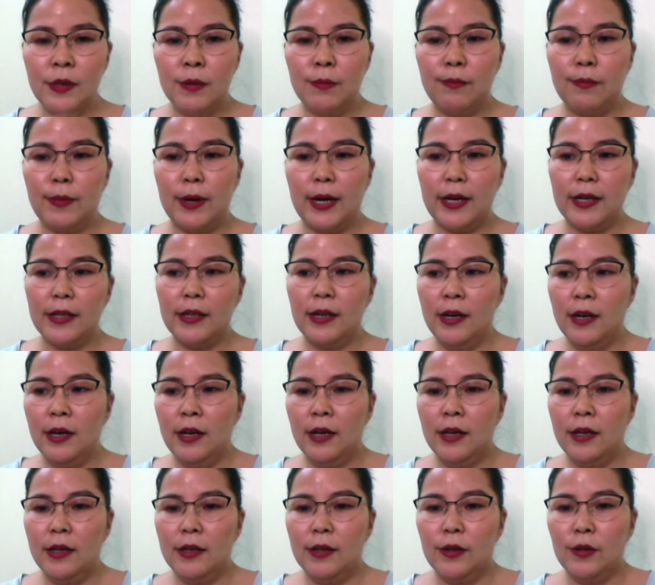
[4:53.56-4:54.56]
But
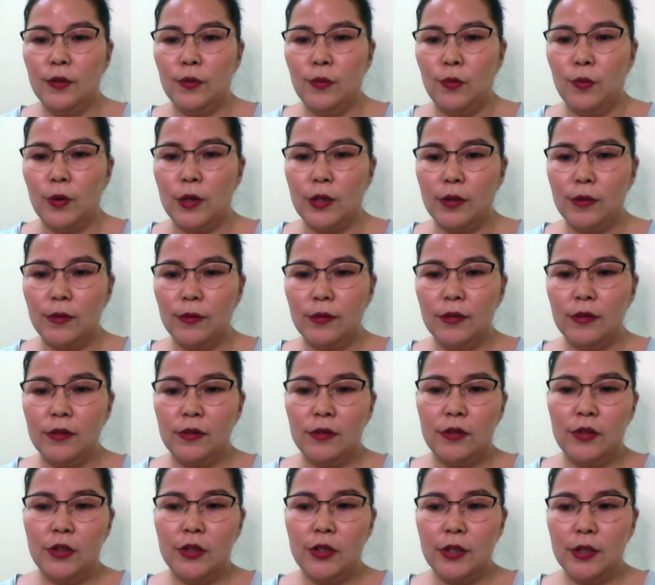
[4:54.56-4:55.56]
what
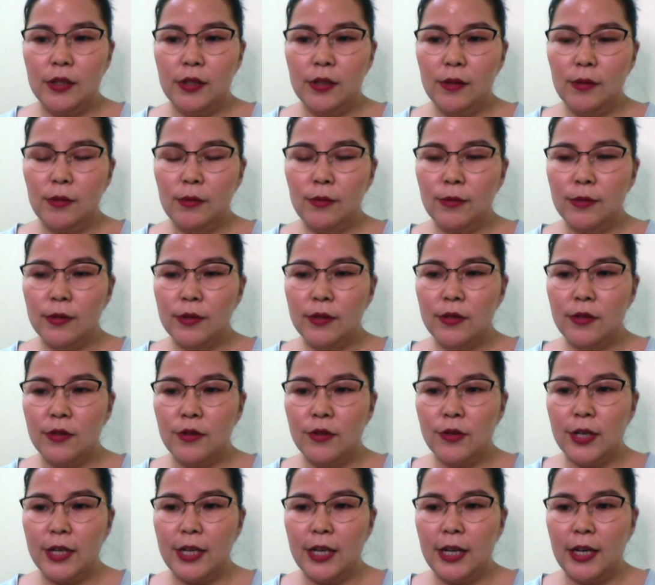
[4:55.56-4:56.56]
she was
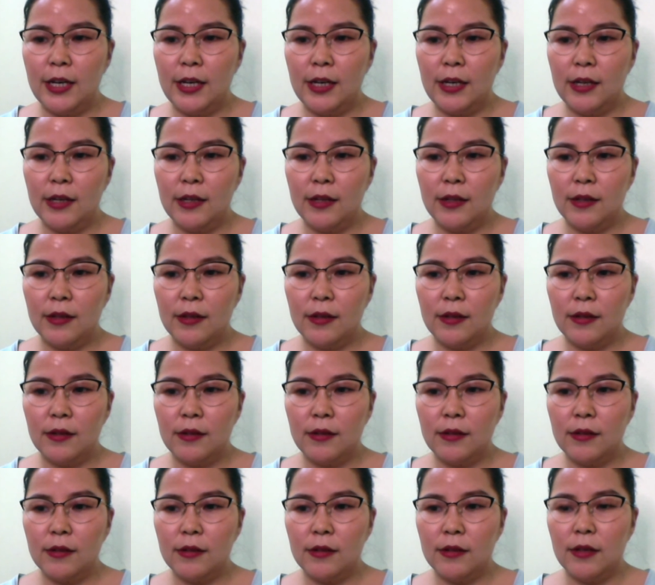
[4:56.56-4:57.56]
treating
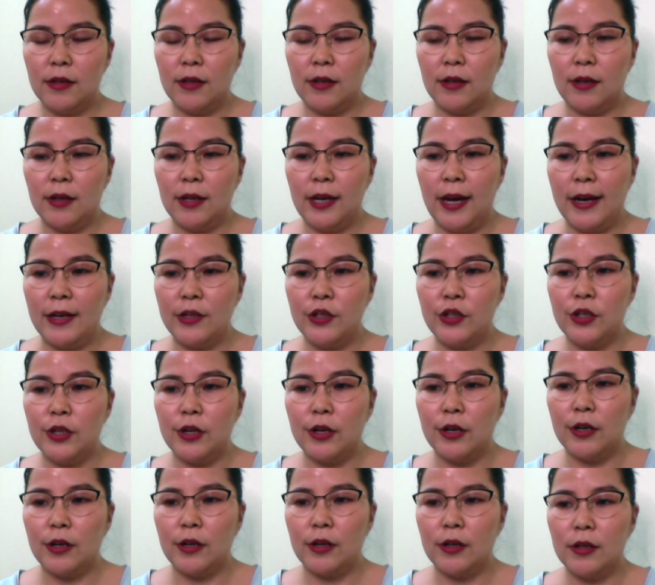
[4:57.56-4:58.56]
the
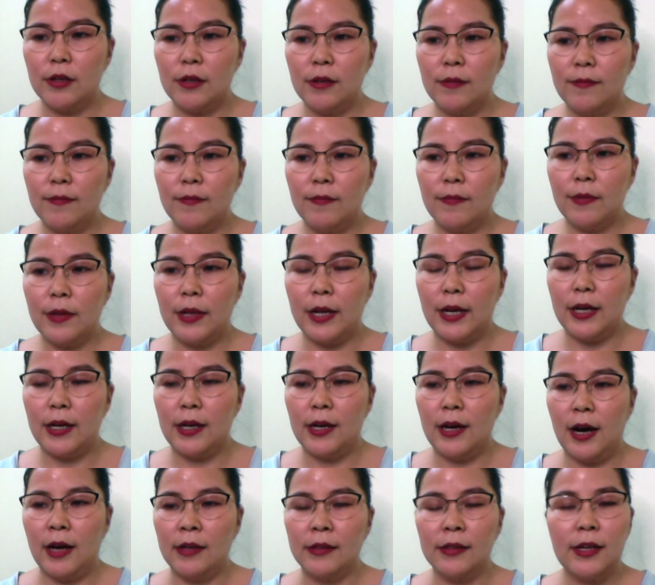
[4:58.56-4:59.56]
cashier
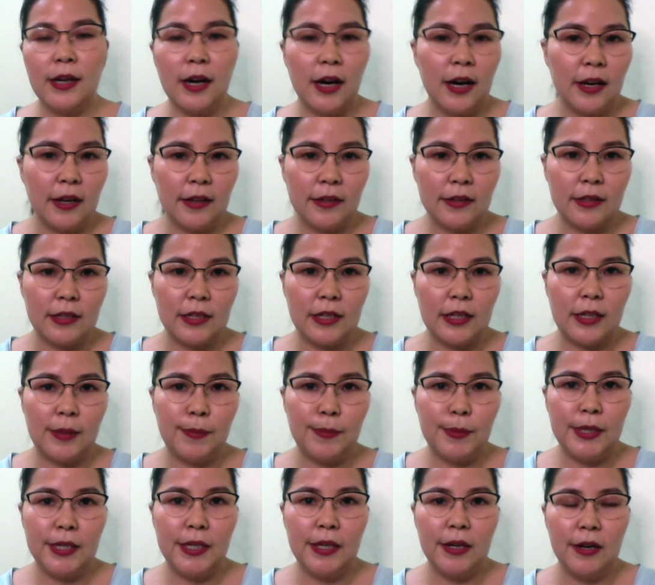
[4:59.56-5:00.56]
like unkindly
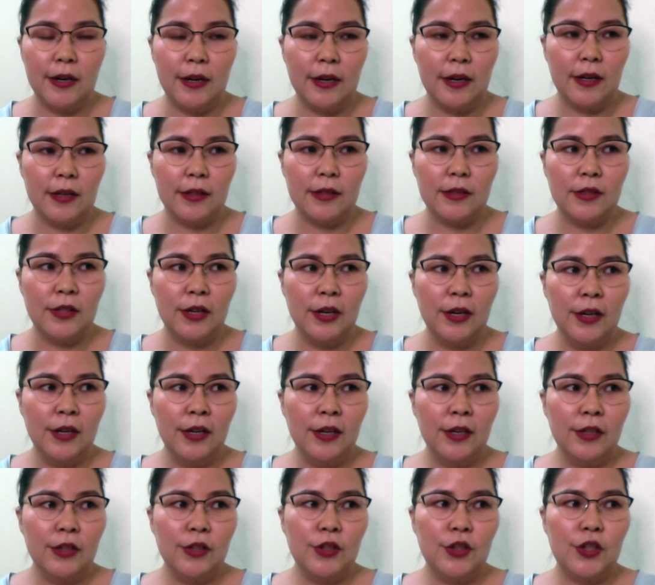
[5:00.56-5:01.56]
because
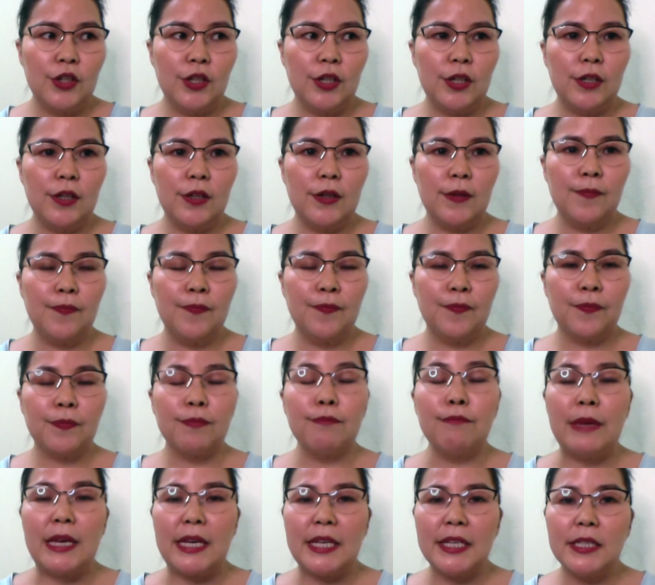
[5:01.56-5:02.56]
she
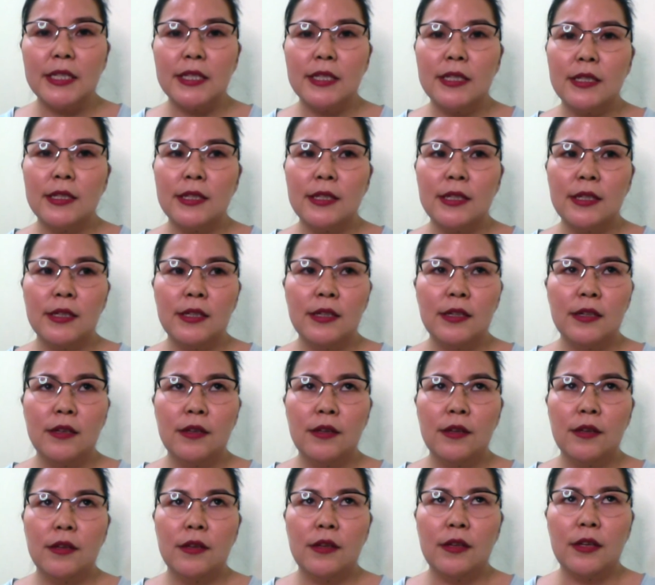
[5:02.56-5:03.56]
mixed
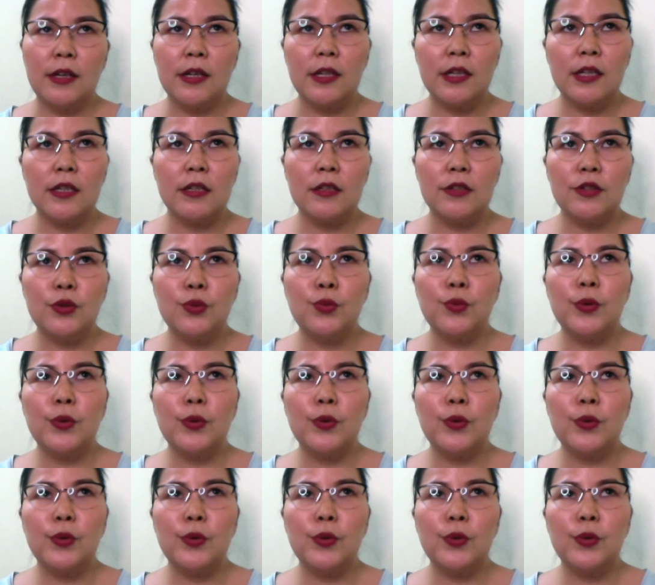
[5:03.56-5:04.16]
English